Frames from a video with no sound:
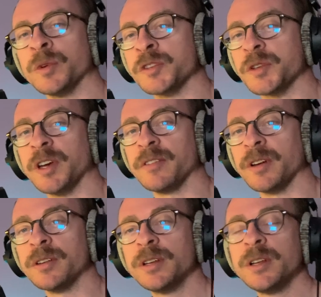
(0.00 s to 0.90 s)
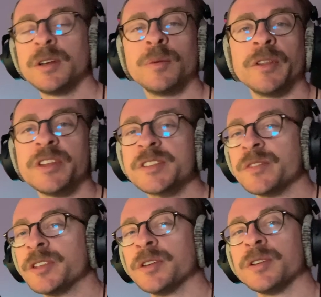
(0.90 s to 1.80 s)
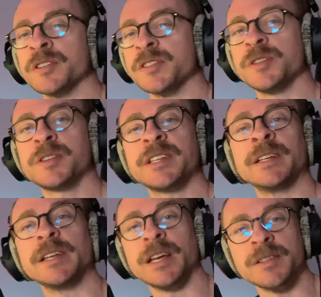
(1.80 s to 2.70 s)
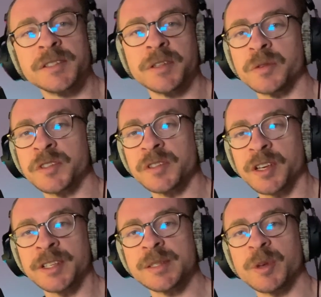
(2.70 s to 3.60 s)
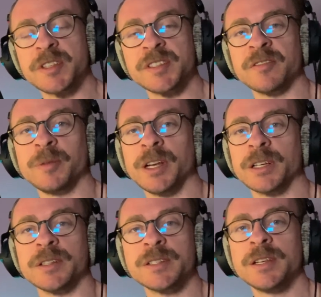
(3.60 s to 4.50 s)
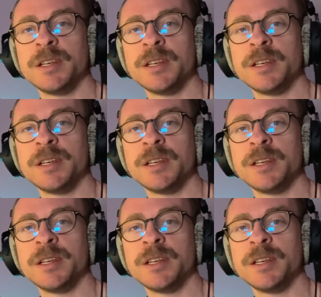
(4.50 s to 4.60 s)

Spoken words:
whatsoever. Well, this video is not against those expensive plugins.